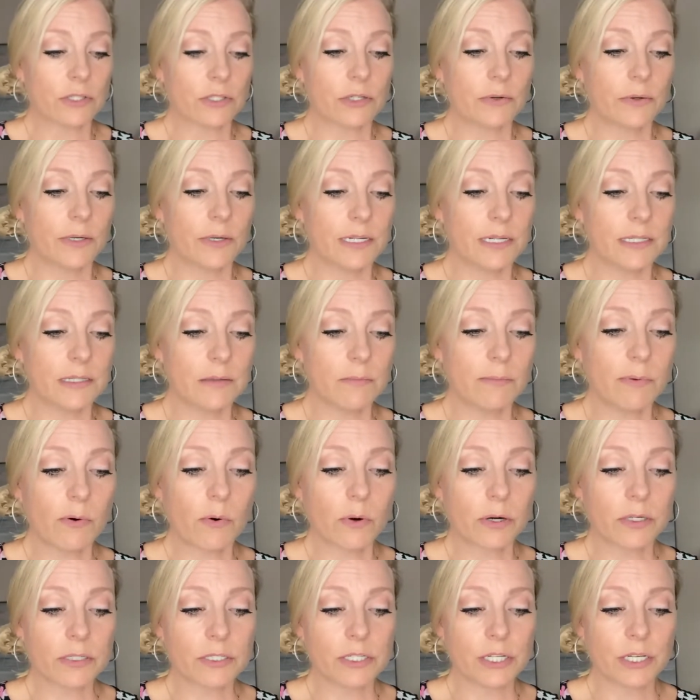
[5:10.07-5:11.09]
So it is
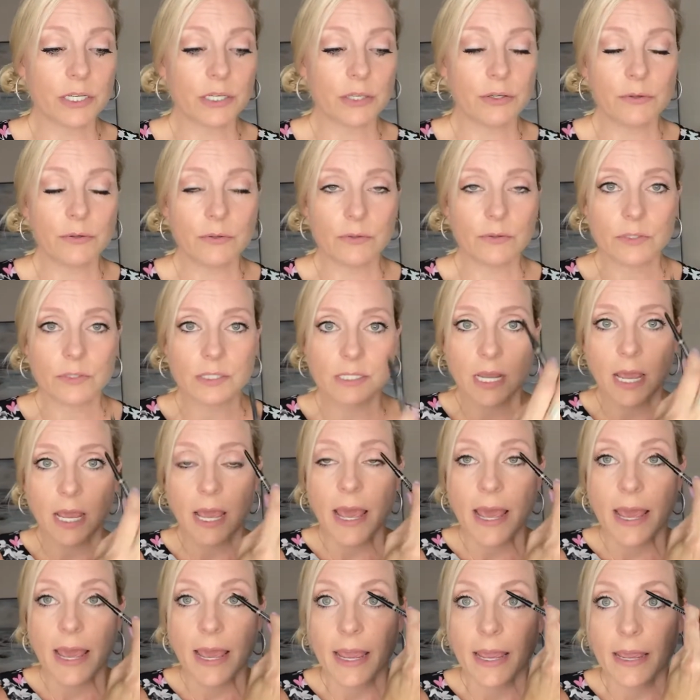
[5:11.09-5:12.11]
important to use
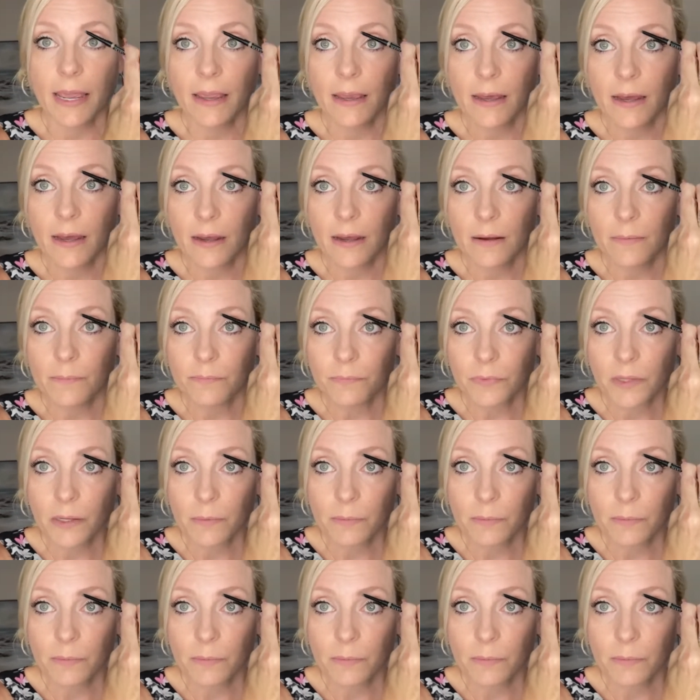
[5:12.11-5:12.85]
a um,